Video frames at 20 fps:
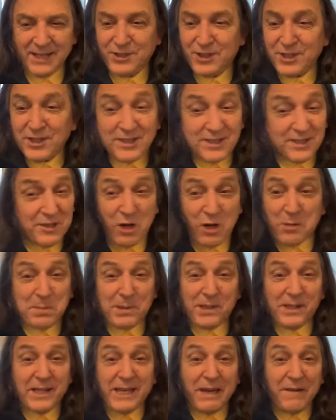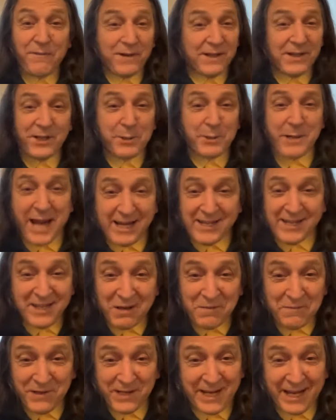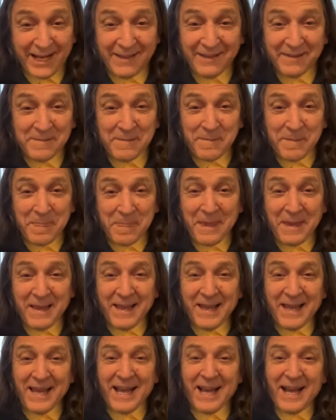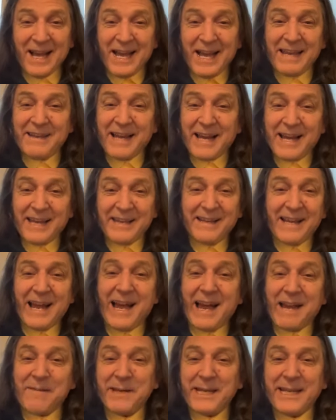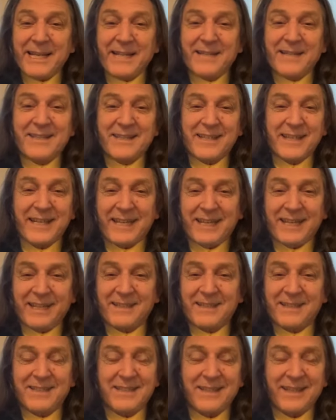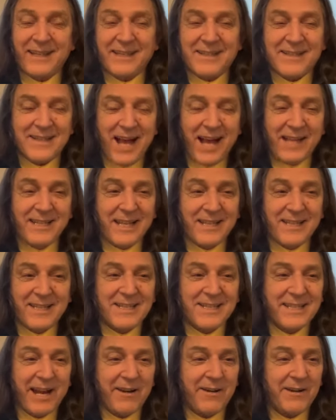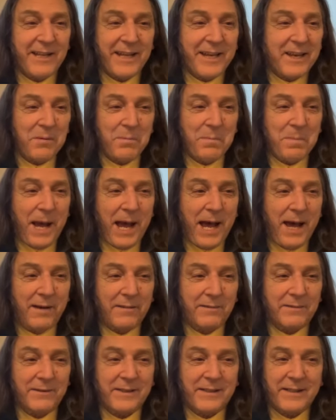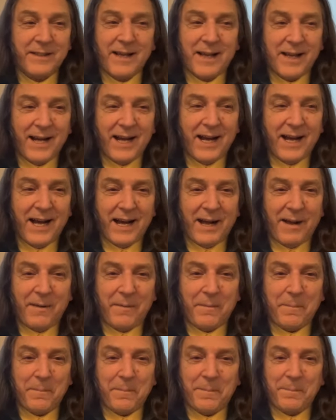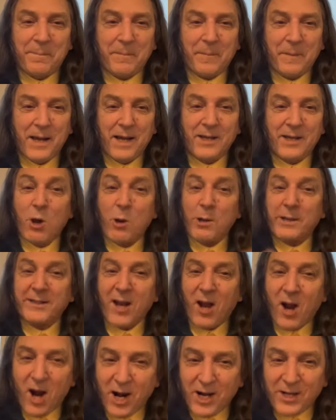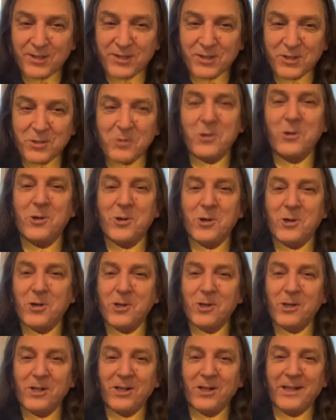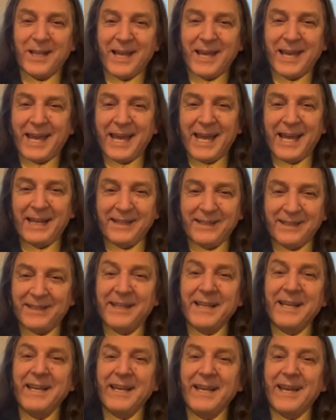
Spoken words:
just your belief in creativity. I mean it's not necessarily about uh, going to art school and